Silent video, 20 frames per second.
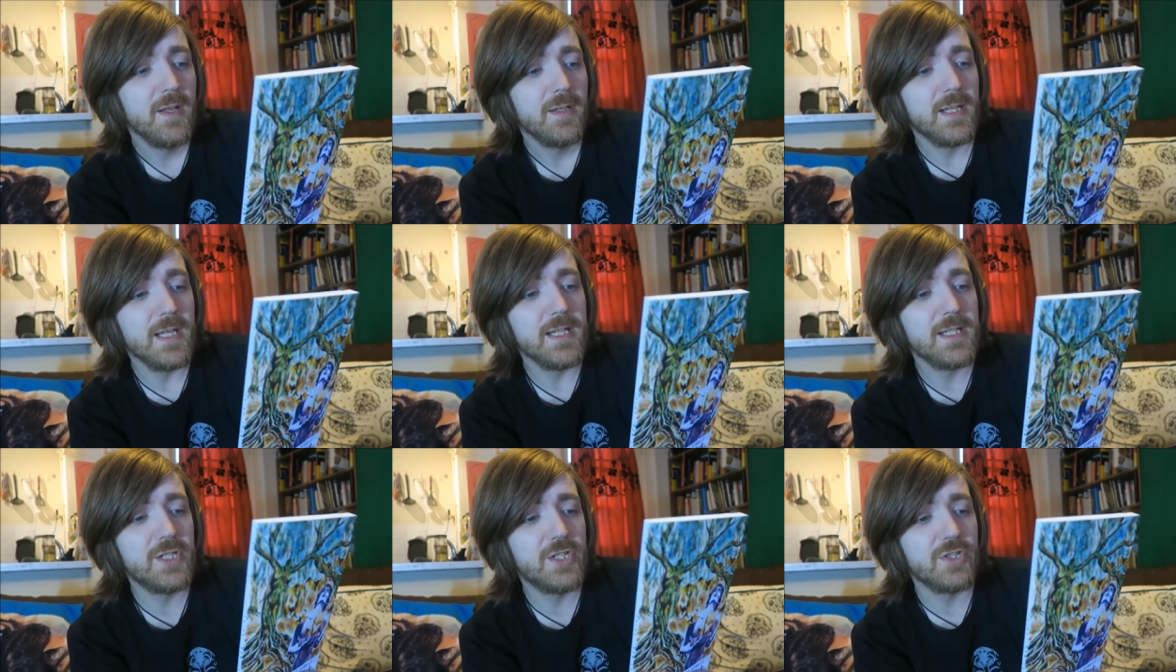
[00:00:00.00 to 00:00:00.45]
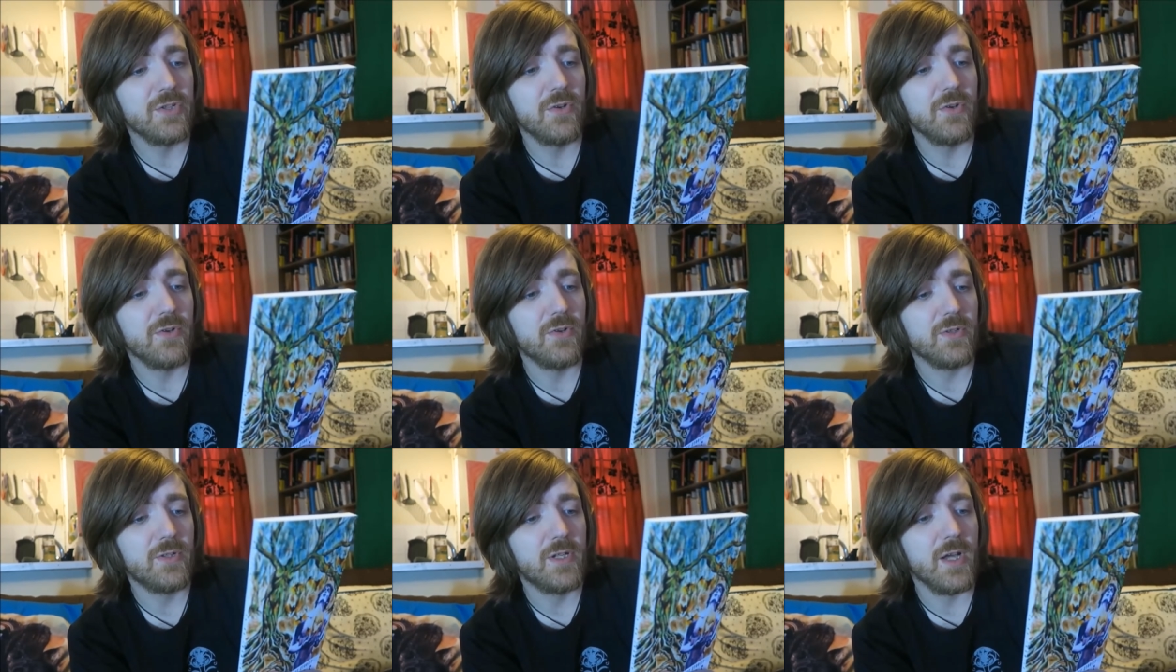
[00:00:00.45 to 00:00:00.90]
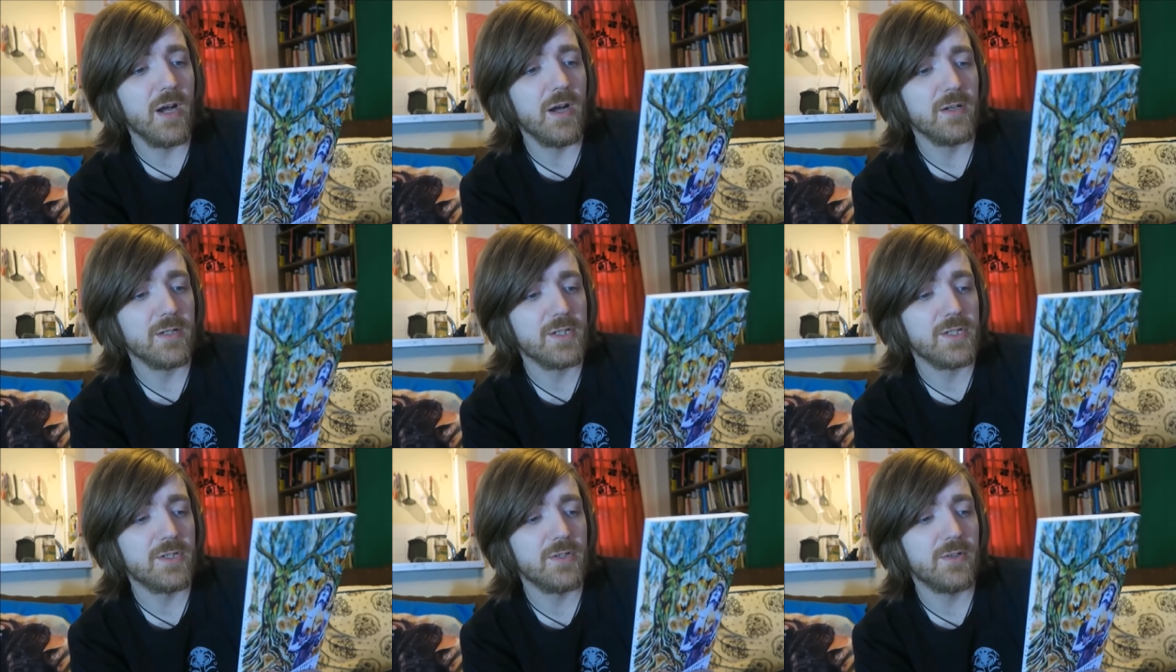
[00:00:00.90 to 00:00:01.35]
These short,
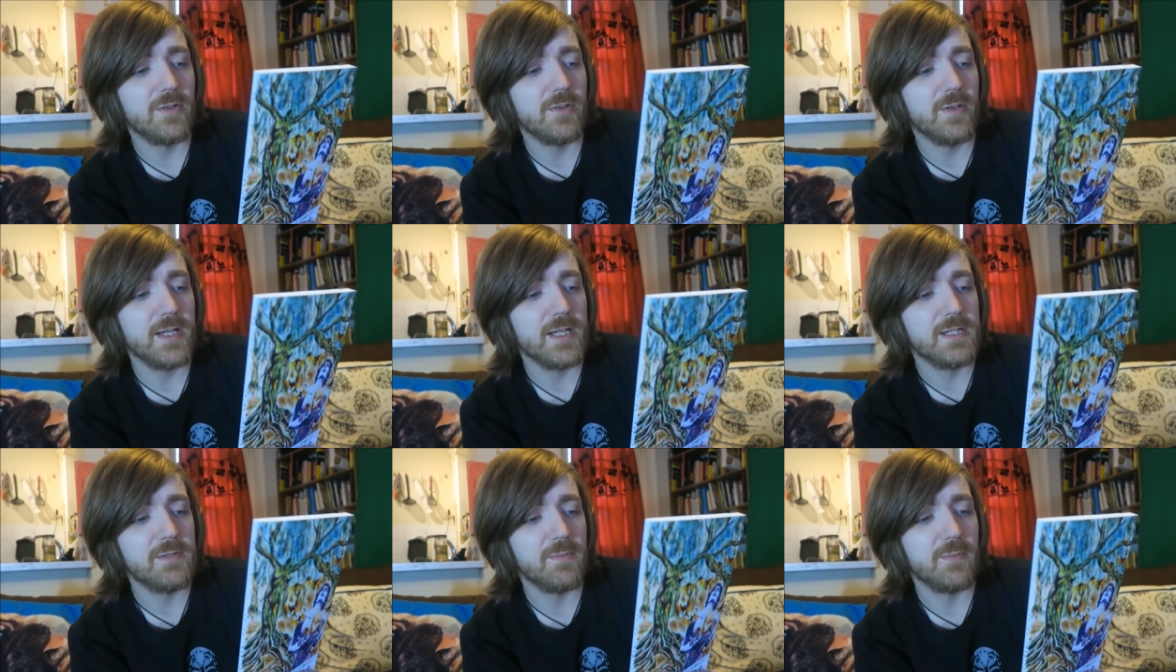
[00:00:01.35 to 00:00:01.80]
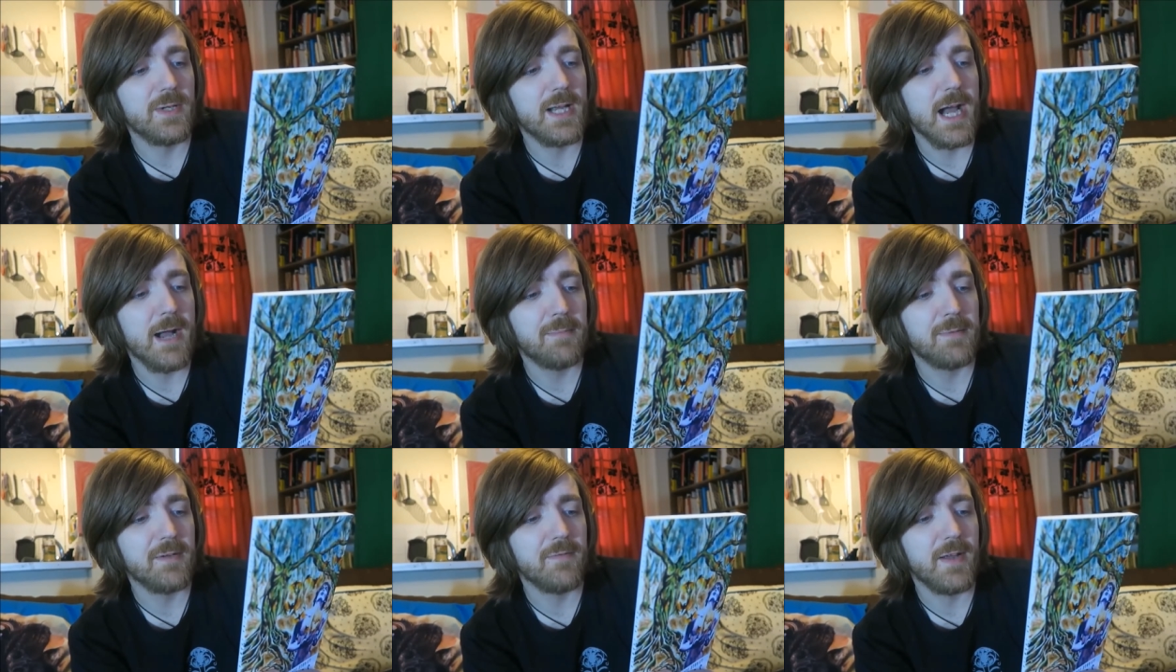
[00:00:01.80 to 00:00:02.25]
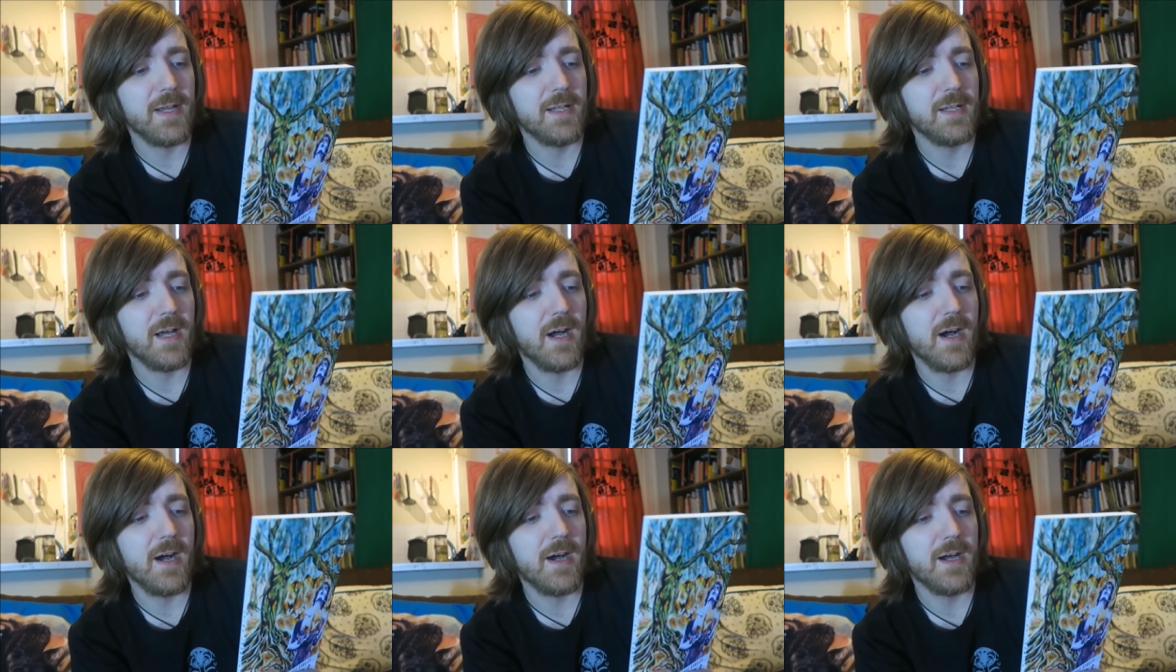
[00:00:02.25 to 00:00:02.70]
dark stories will captivate
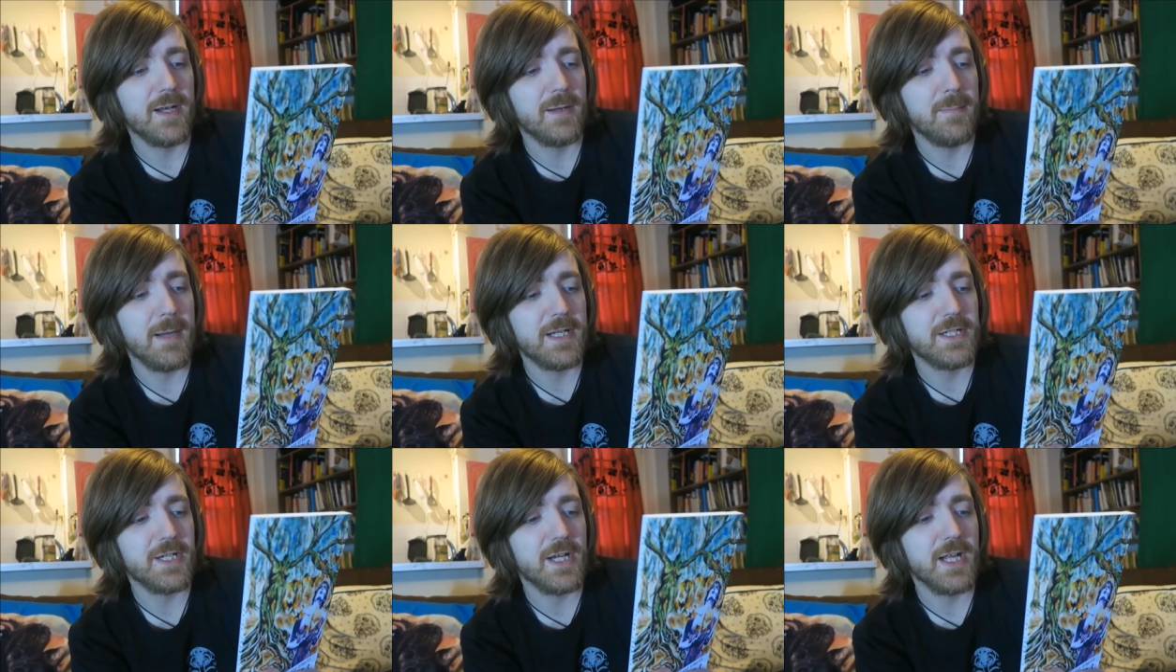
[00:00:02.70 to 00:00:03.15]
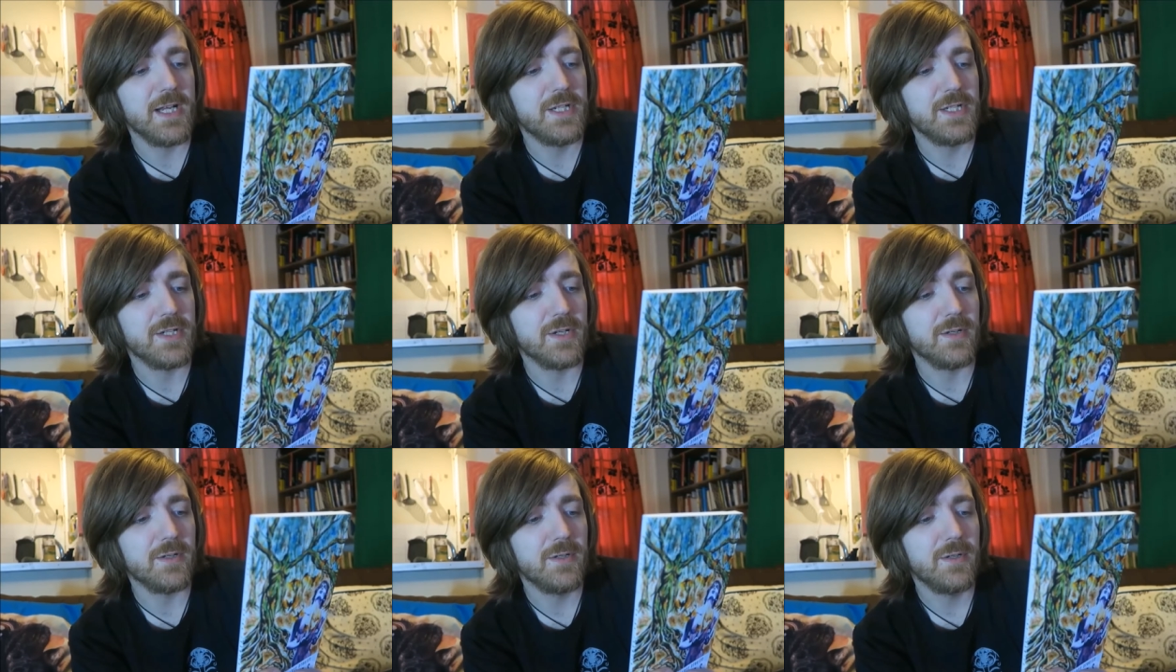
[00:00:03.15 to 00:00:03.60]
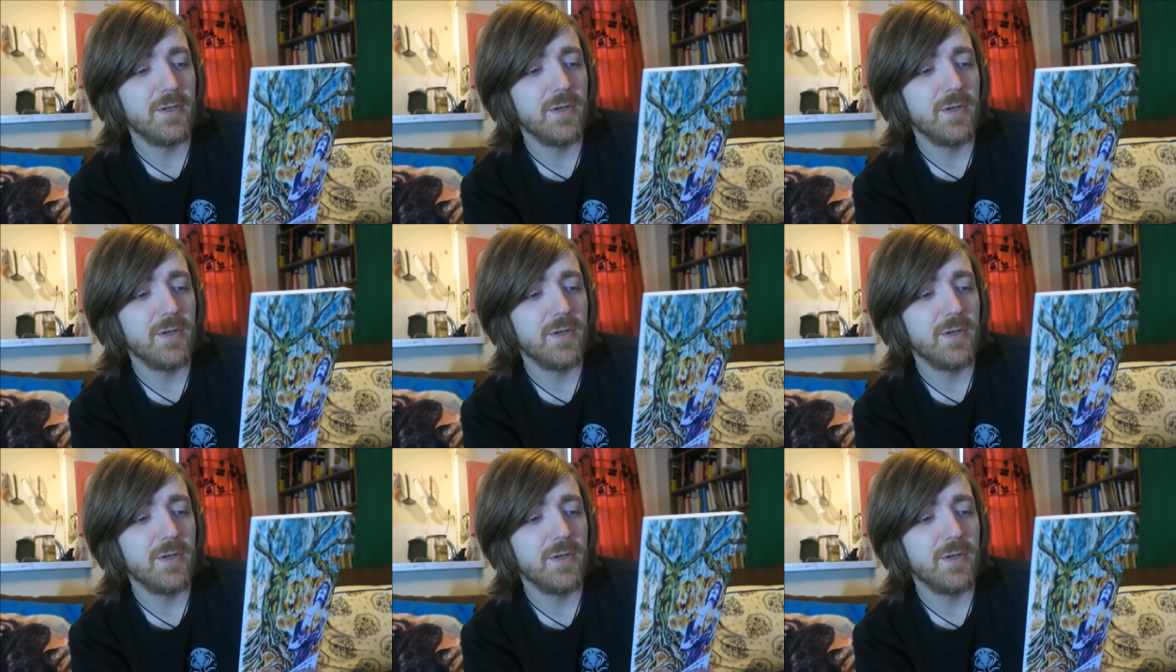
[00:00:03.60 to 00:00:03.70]
the heart and imagination.